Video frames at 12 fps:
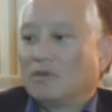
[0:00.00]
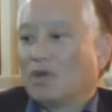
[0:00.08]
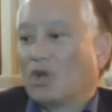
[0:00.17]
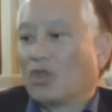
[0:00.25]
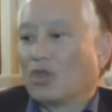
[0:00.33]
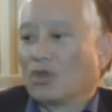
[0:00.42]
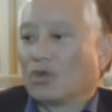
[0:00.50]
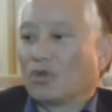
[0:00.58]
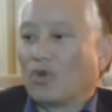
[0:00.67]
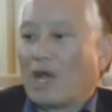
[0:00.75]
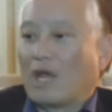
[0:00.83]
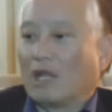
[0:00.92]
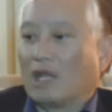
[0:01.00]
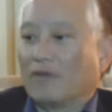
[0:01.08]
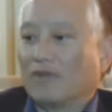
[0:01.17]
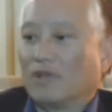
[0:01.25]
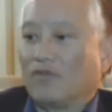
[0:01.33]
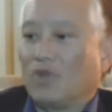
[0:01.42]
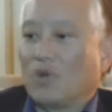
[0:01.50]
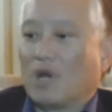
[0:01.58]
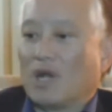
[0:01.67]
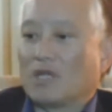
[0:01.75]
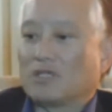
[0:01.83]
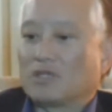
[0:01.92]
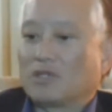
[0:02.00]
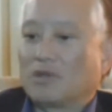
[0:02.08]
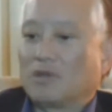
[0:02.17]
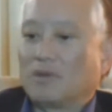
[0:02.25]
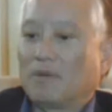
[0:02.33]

on the ground level, if you ask